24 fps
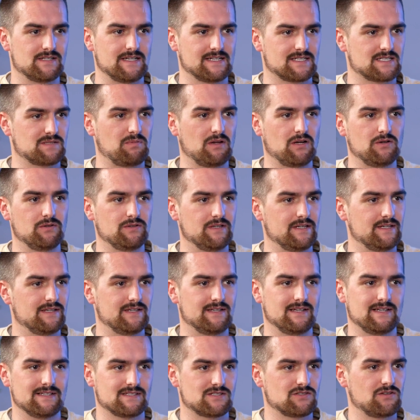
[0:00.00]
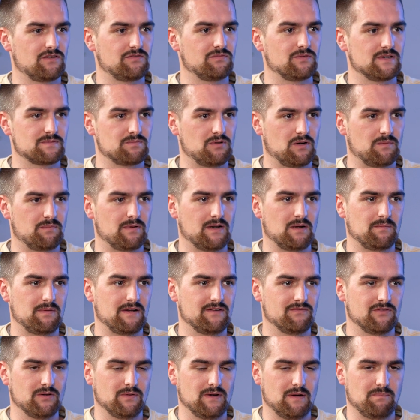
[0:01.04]
exploded and there's softwares popping up
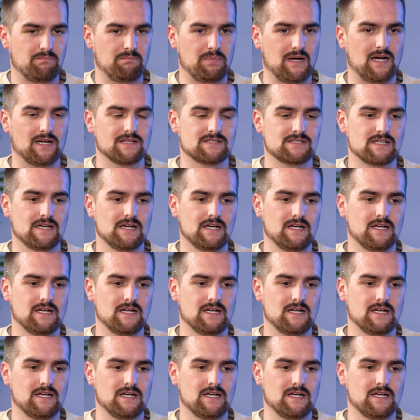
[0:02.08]
everywhere. But